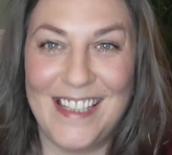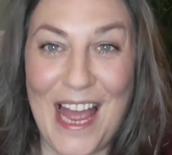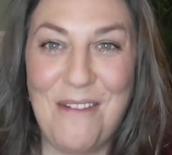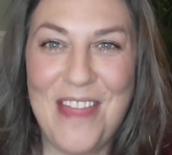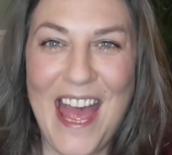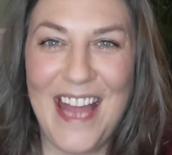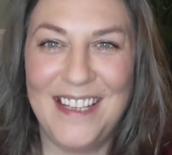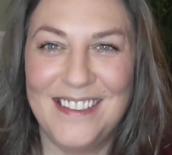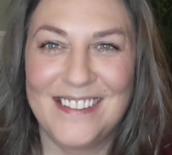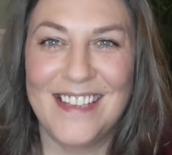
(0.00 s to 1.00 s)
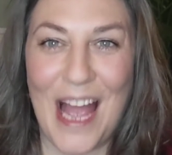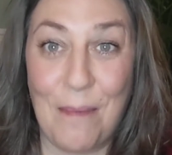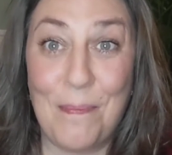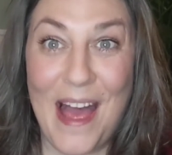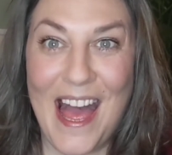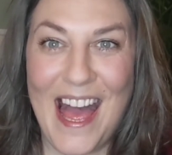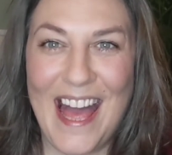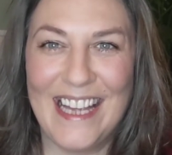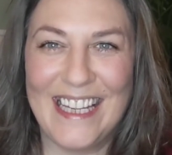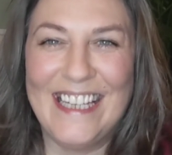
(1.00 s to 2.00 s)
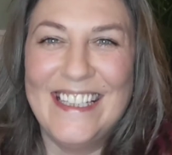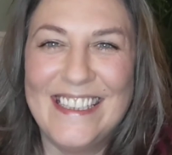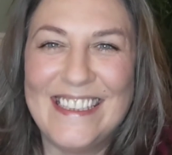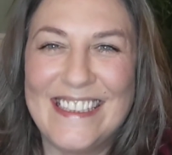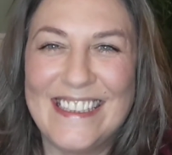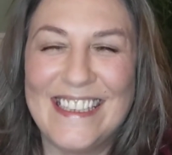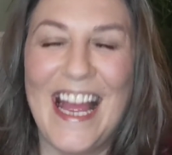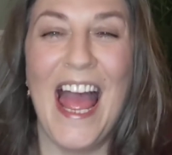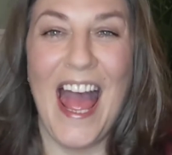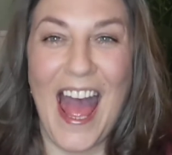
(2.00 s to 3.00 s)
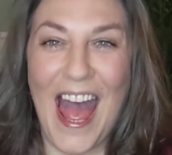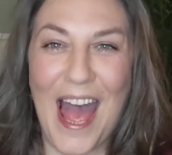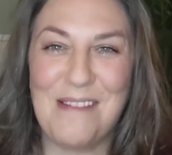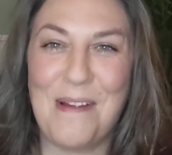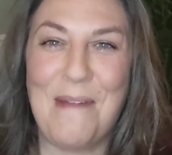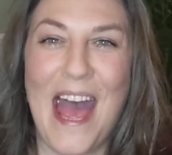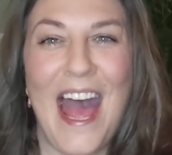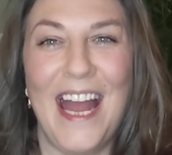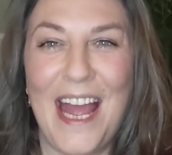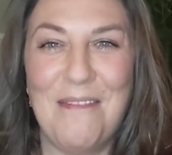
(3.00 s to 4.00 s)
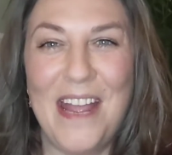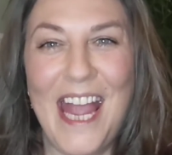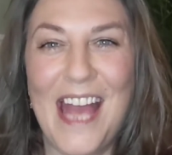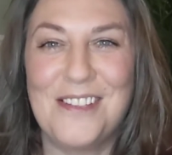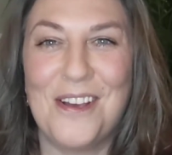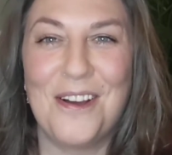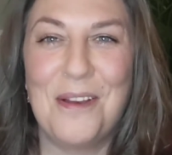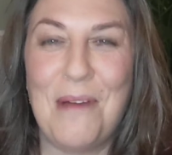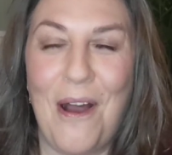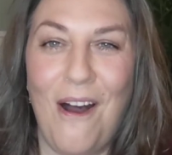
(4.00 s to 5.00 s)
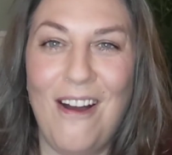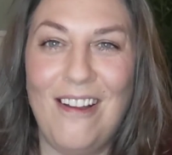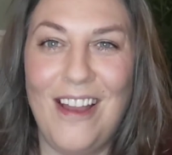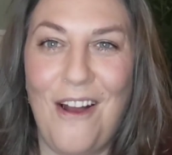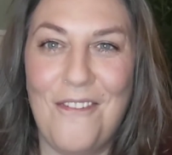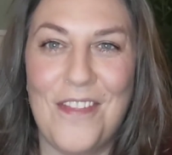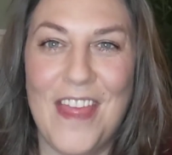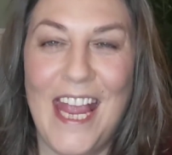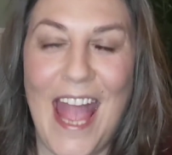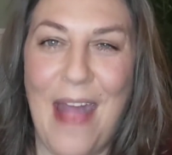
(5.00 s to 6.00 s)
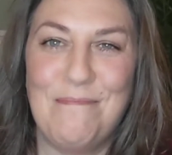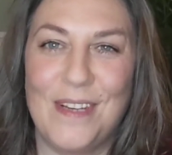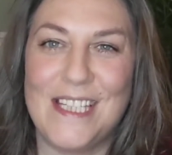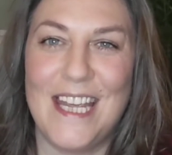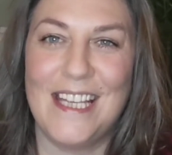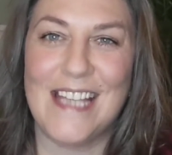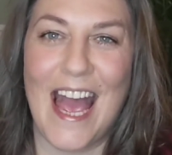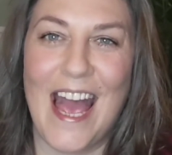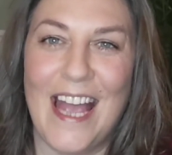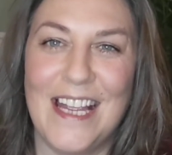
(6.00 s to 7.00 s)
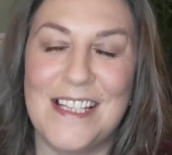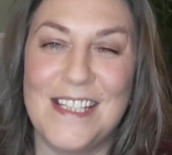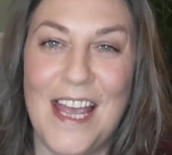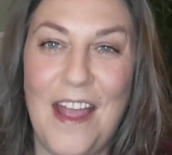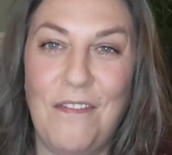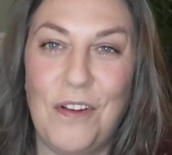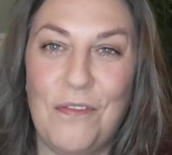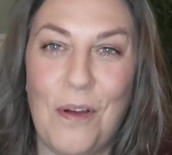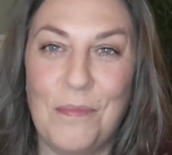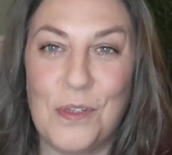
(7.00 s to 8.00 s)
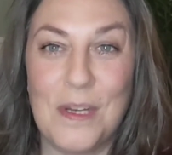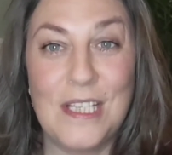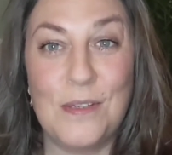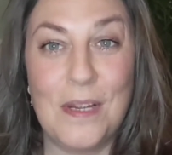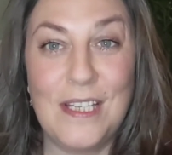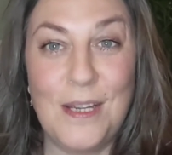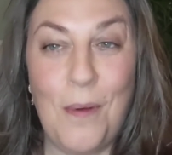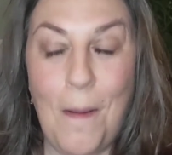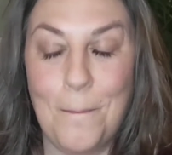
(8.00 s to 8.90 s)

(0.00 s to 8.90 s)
Now then, I'm back. I'm Emma and I'm here talking about all of the empties I saved from 2021.